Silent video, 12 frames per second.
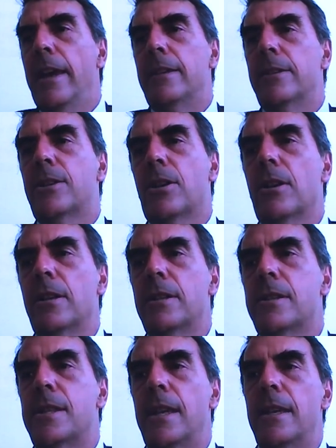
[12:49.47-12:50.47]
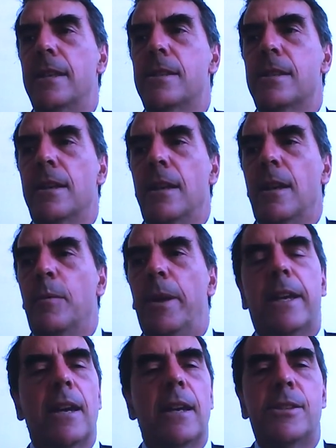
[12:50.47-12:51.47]
in currency
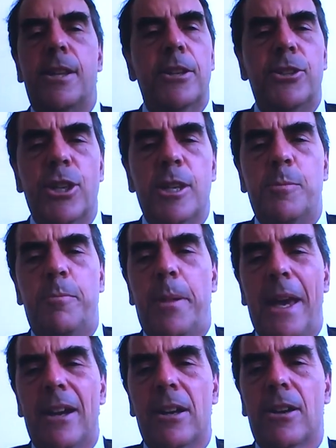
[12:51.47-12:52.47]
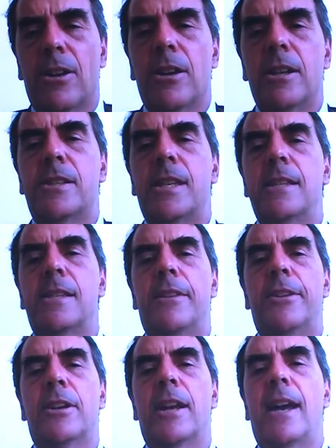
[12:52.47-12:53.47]
because they're just better currencies.
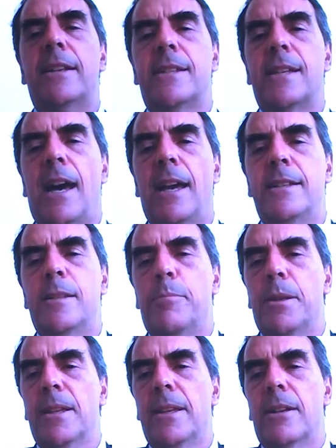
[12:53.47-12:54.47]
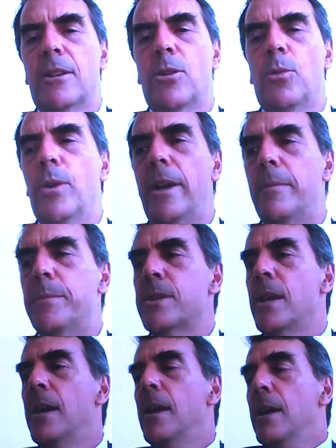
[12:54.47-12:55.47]
They're not tied to political winds.
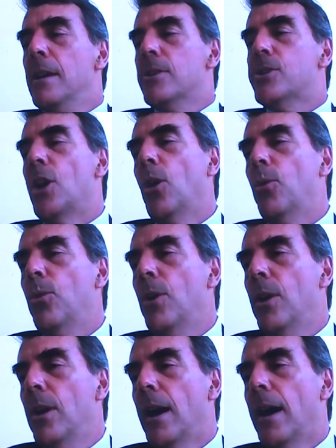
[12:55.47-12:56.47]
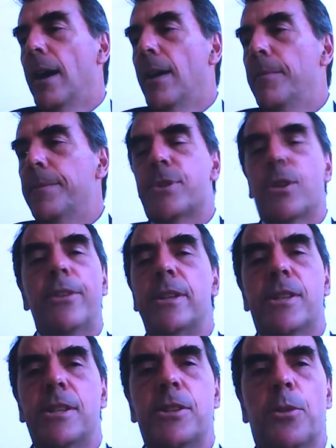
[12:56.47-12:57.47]
So
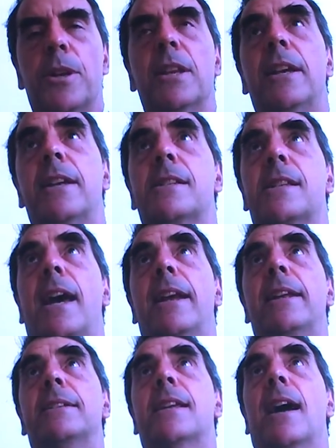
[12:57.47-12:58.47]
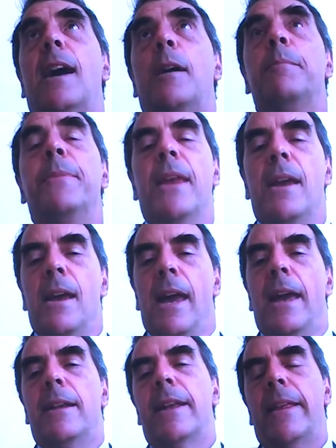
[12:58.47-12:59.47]
this is a really exciting time.
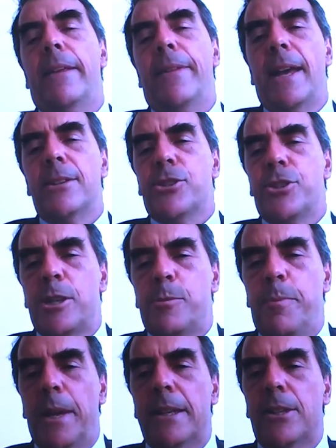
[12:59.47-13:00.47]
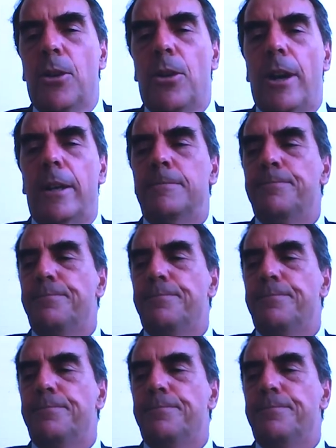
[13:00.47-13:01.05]
And that's just Bitcoin.